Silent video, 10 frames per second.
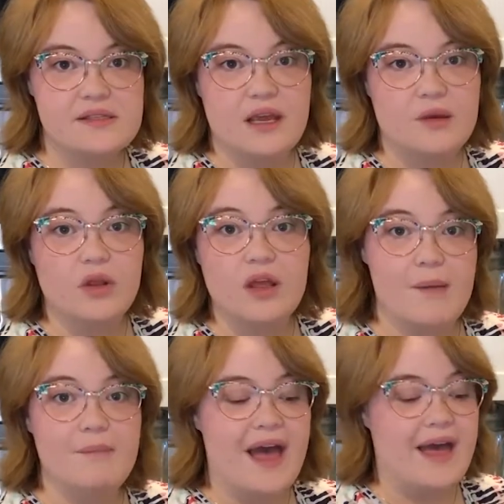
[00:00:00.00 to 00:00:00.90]
and we'll come
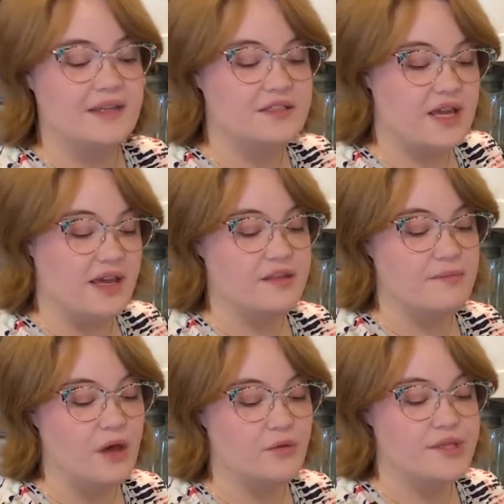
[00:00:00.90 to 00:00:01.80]
back, take them
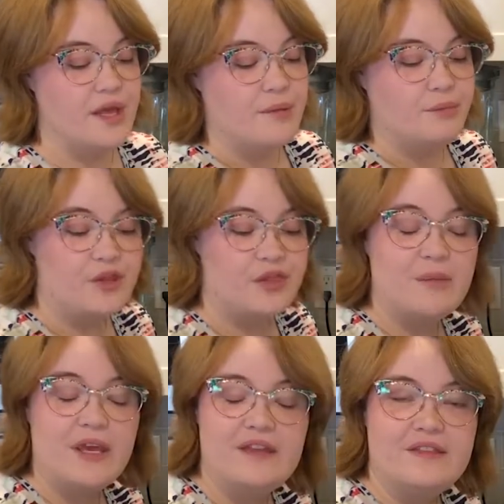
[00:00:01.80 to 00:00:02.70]
out, put them
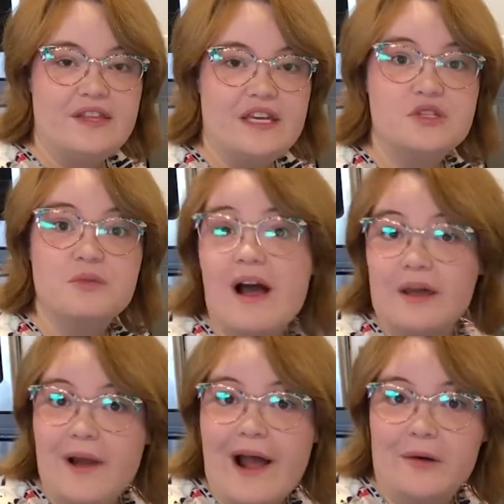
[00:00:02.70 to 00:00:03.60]
in the drying
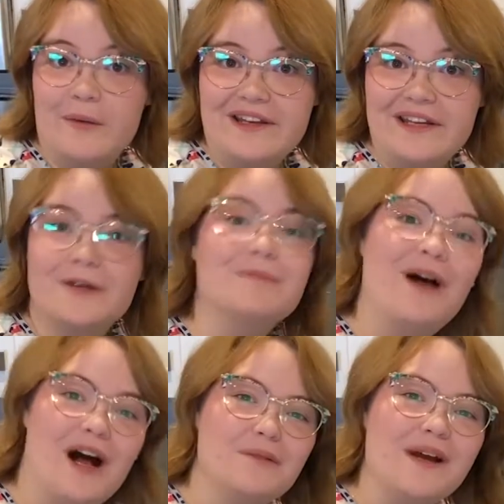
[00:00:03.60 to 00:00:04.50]
rack right here.
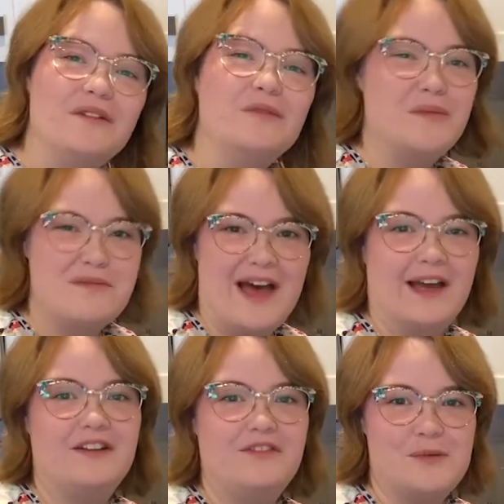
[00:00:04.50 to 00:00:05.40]
All right, we'll be back in a few